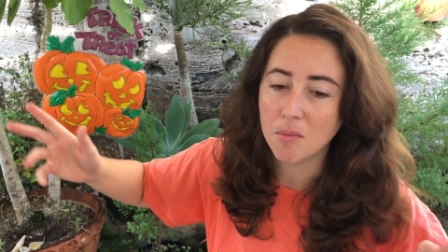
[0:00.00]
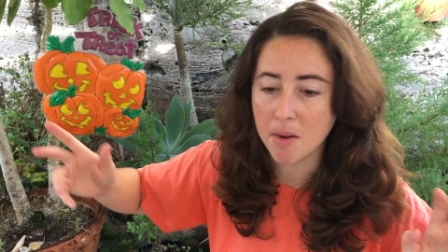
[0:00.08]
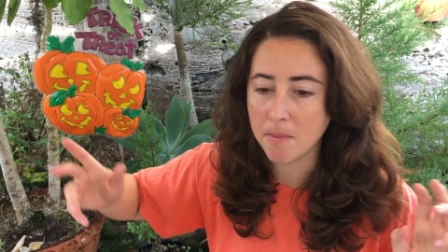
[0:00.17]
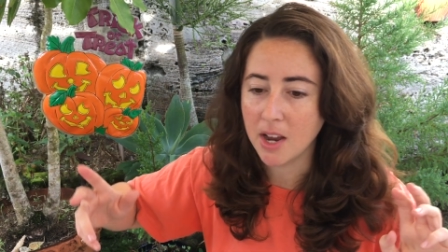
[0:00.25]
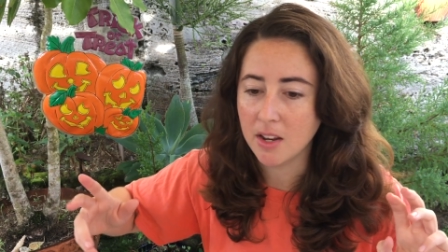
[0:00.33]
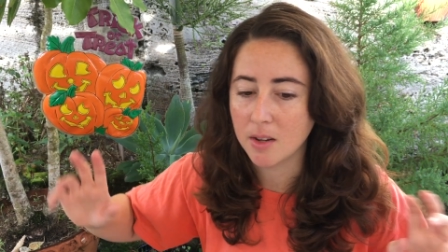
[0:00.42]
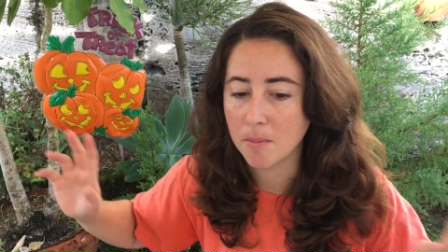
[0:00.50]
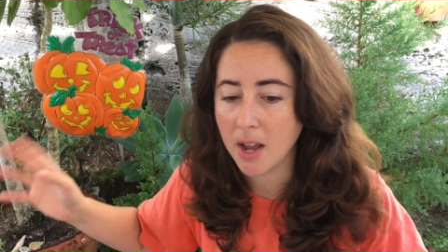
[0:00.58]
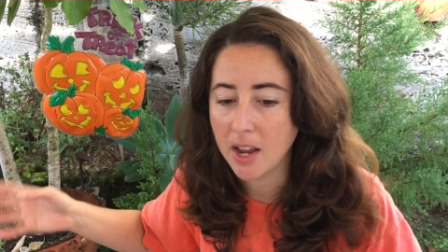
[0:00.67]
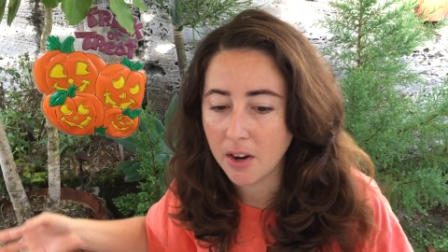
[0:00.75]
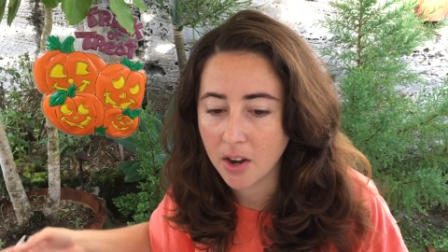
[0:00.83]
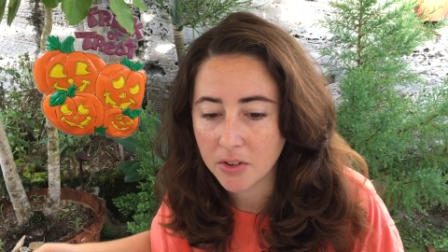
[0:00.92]
my mind to
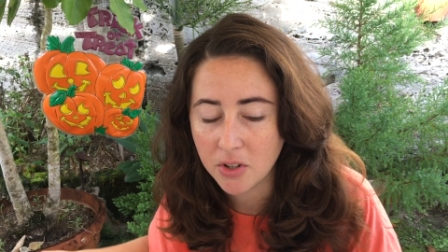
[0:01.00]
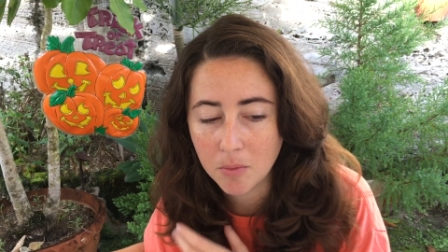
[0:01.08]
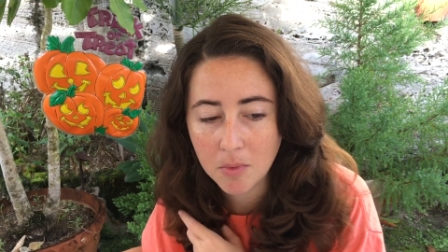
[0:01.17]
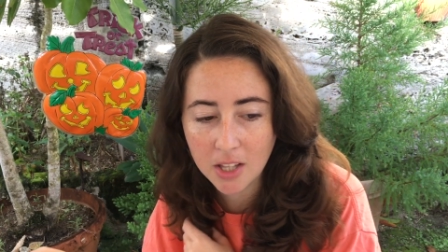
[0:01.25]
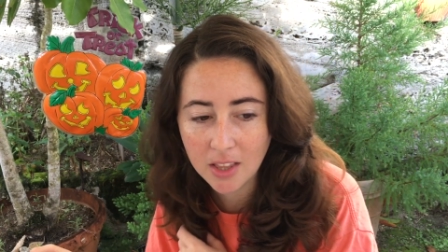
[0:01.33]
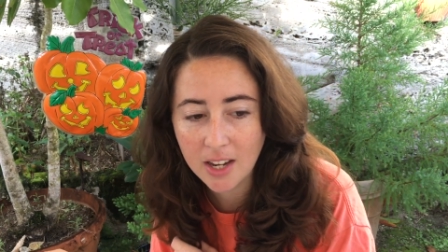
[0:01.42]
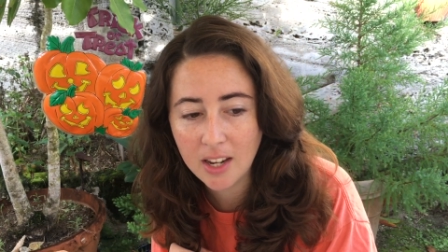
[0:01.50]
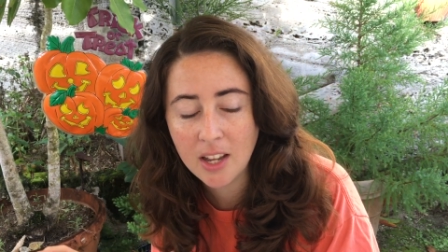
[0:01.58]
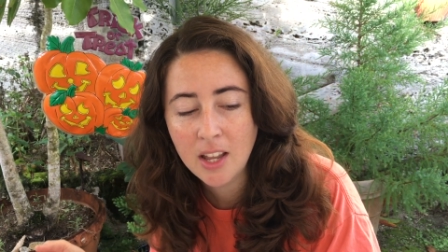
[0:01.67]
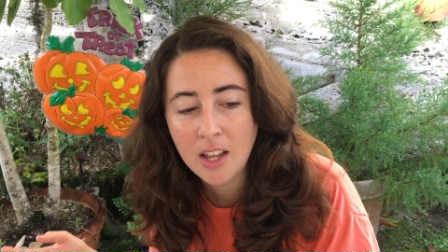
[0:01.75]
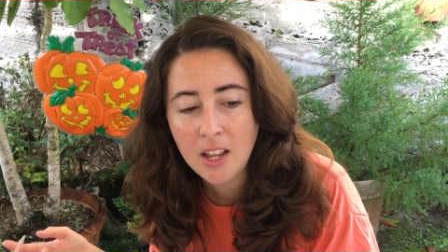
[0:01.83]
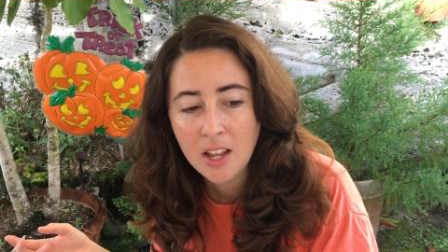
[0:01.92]
buy a costume, and like,
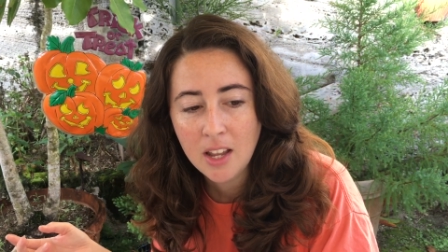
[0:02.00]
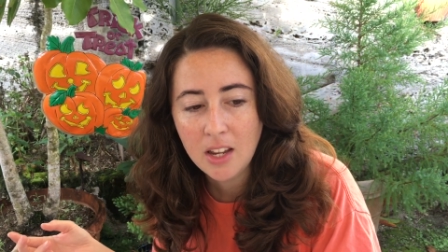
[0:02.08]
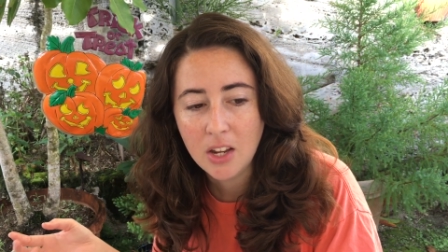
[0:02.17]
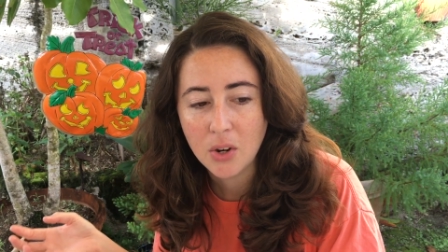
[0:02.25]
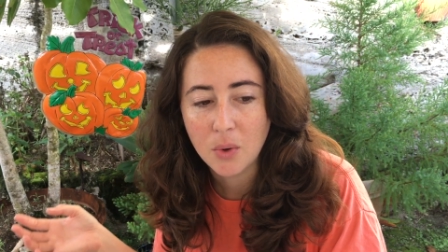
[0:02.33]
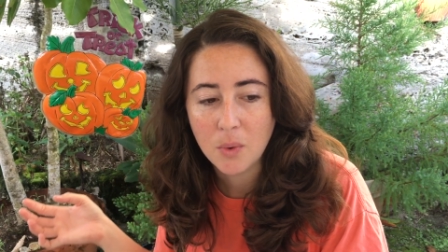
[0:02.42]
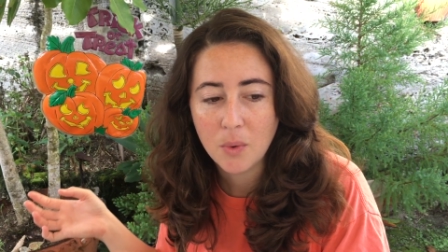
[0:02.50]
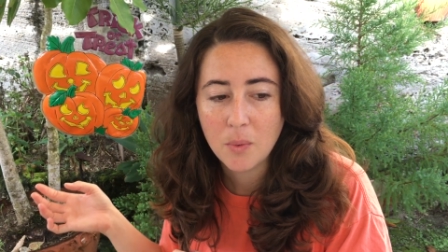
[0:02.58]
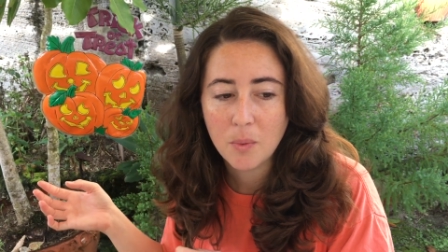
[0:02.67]
you know,